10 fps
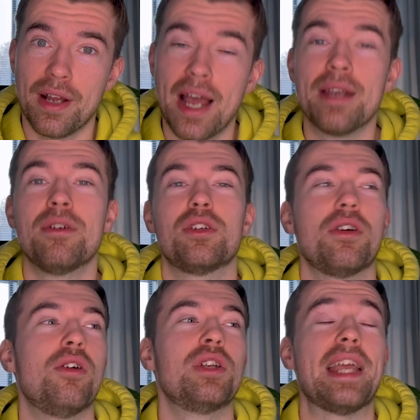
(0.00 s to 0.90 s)
and not
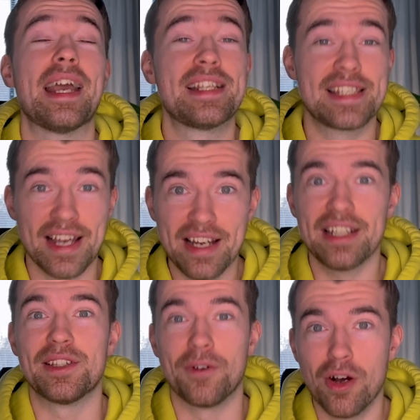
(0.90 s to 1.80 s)
only
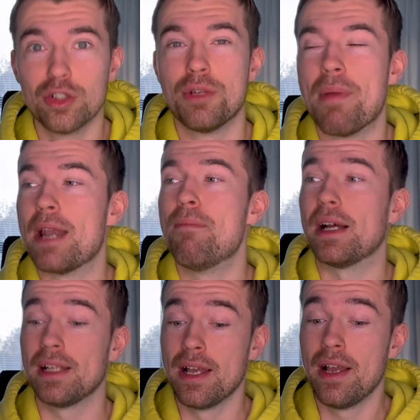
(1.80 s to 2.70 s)
excited to go to bed,
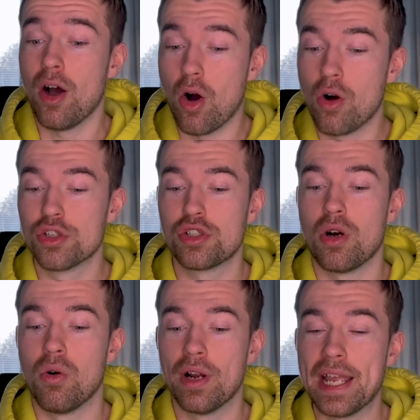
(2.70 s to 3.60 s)
but
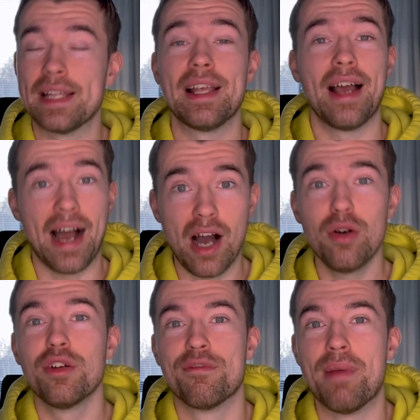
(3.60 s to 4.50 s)
also get out
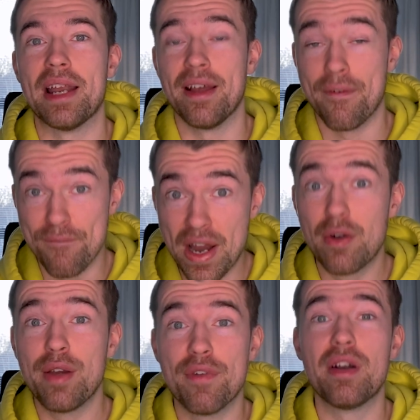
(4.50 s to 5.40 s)
of bed
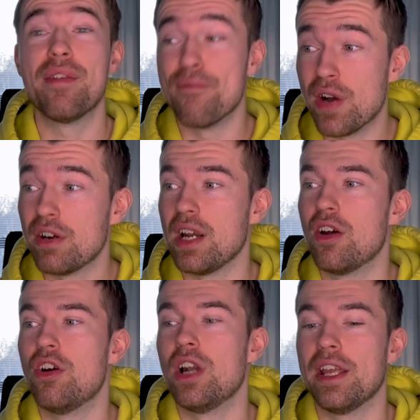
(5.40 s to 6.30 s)
very, very, very
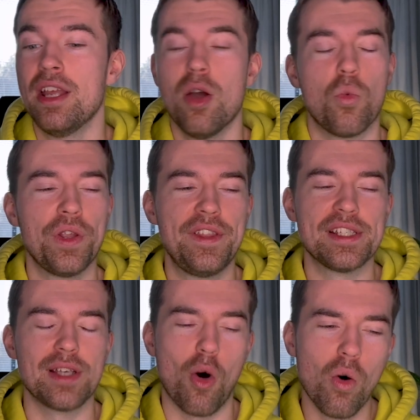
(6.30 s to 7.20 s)
early with this
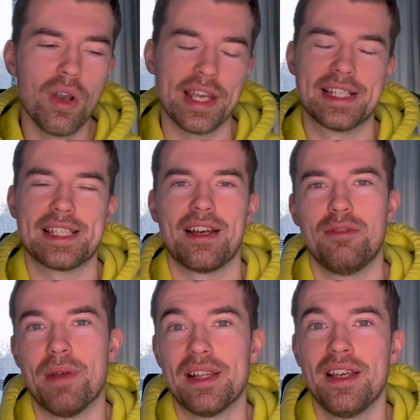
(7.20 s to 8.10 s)
whole
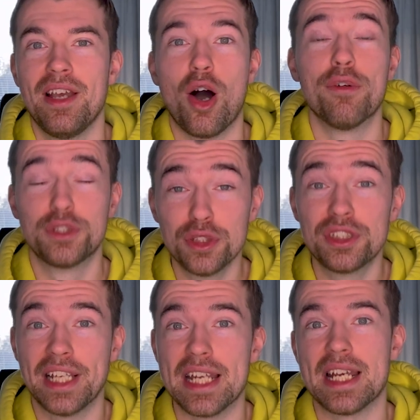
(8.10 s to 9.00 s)
excitement of just
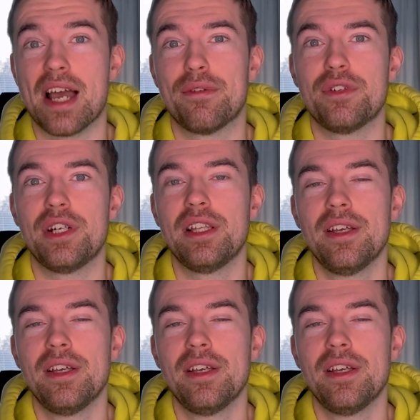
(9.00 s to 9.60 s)
getting after it.